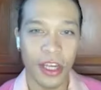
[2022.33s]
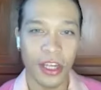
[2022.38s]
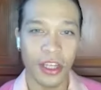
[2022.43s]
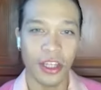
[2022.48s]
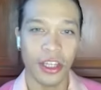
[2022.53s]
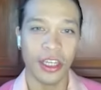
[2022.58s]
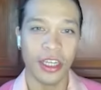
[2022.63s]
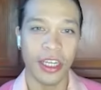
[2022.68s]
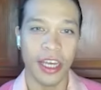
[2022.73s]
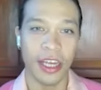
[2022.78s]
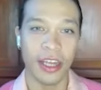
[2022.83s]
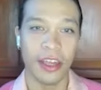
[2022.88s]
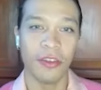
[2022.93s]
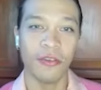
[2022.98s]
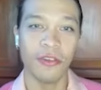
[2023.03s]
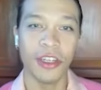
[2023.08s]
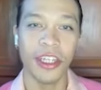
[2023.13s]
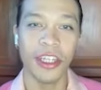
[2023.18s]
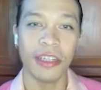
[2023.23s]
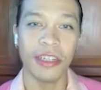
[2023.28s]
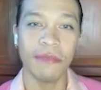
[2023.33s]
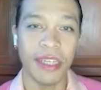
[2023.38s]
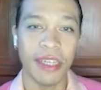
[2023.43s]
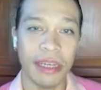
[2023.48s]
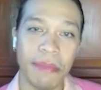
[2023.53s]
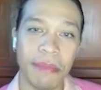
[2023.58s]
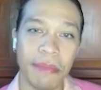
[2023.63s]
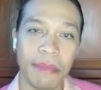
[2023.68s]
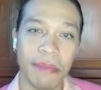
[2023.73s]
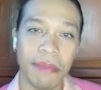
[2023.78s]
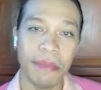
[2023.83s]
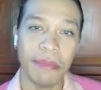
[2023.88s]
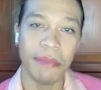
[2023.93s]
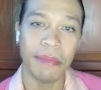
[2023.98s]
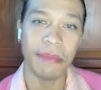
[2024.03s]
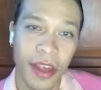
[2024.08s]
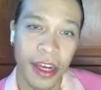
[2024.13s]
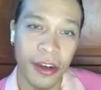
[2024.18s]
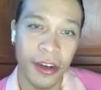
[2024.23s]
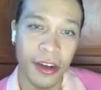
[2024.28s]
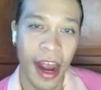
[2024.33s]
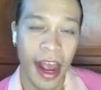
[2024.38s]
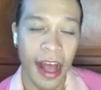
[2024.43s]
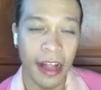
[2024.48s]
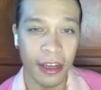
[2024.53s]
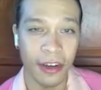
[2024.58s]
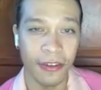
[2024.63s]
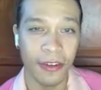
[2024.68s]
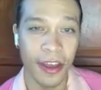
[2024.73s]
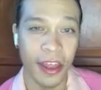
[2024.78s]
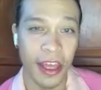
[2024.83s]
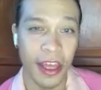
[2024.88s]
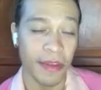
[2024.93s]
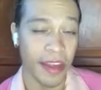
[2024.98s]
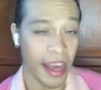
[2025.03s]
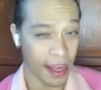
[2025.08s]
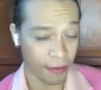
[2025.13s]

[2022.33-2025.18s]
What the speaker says: question is social media platforms and their algorithms,